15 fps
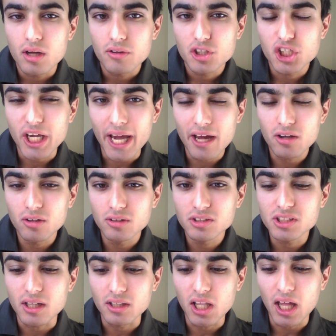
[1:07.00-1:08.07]
channels
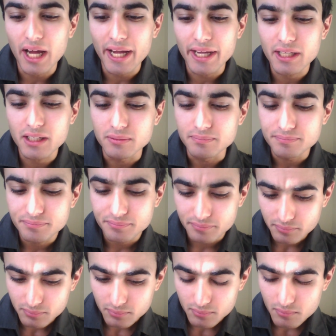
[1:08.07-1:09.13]
like
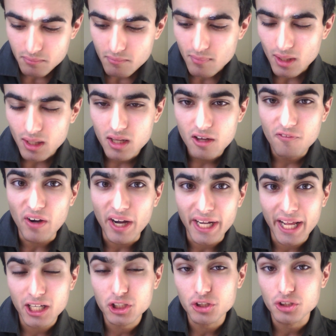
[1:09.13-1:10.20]

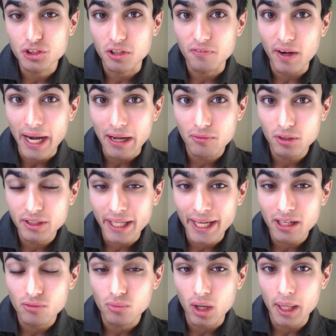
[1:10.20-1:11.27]
Financial Survival
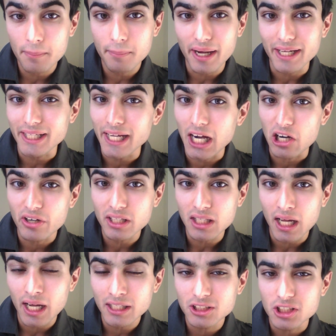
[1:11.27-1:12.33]
Net, run by Kerry
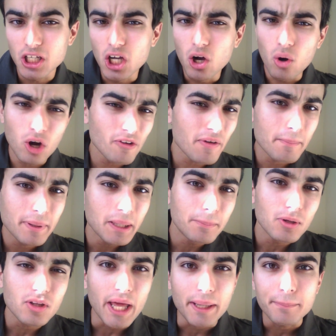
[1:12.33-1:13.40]
Lutz, or even
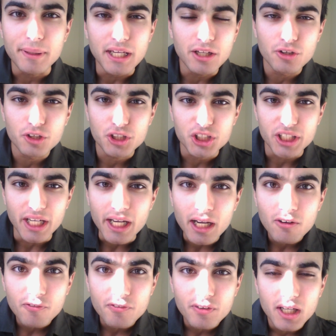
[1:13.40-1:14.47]
people like
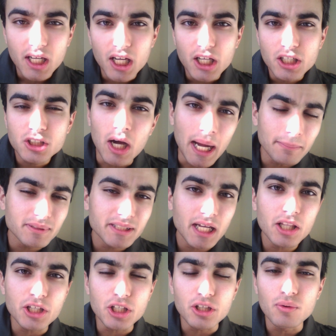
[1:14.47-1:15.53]
Schiff. So I'm
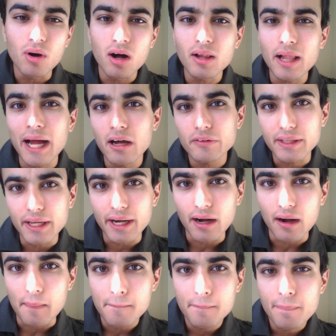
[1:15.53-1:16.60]
telling you all out
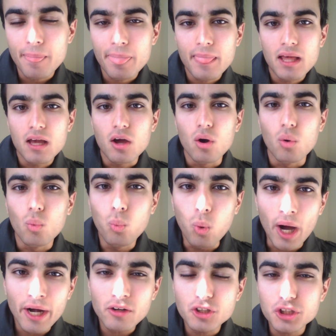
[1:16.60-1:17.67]
there,
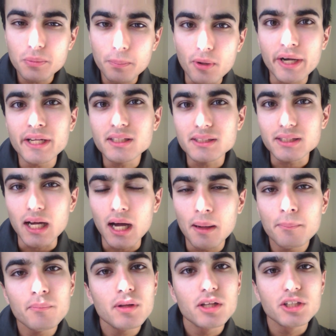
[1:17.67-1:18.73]
why don't you bring
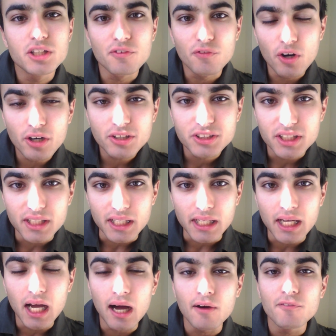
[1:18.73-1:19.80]
some
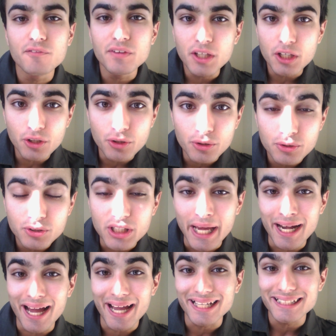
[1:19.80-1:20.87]
diversity of views
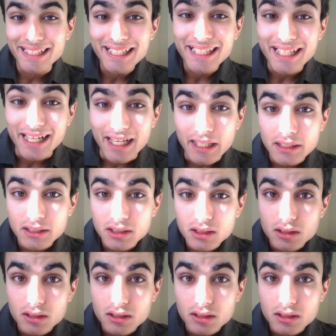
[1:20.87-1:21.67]
and ideas